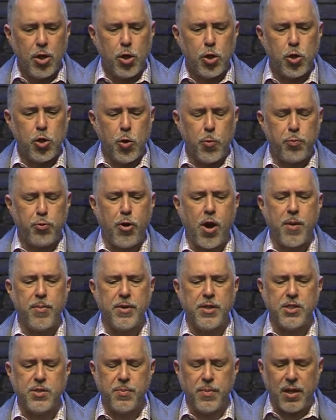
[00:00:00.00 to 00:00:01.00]
you
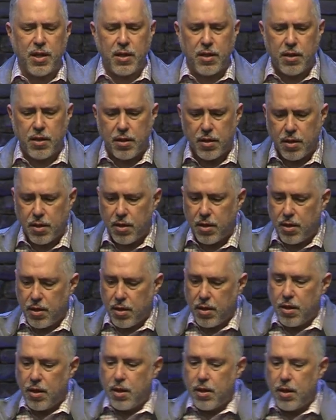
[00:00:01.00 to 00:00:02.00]
promised me
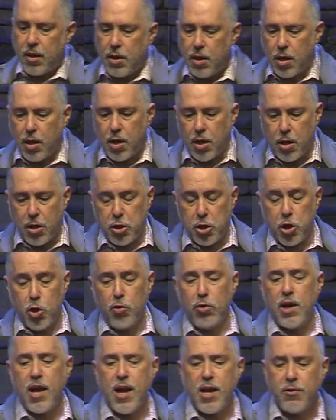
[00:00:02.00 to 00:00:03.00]

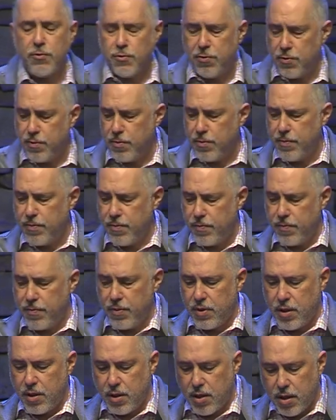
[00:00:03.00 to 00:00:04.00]
new life,
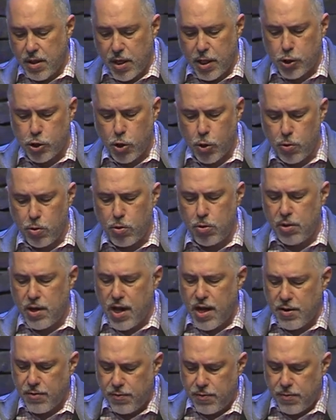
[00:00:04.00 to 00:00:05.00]
eternal
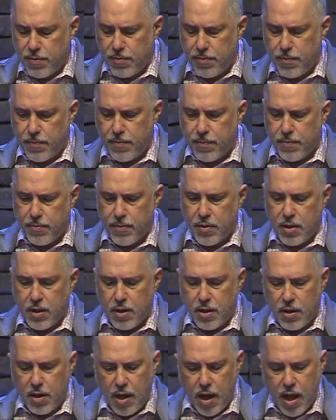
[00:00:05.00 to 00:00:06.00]
life,
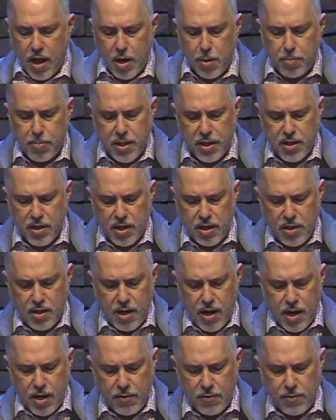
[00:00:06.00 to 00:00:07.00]
and abundant
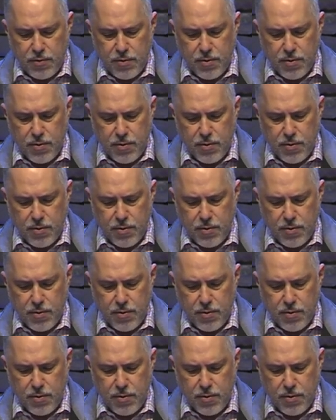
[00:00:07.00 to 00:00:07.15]
life.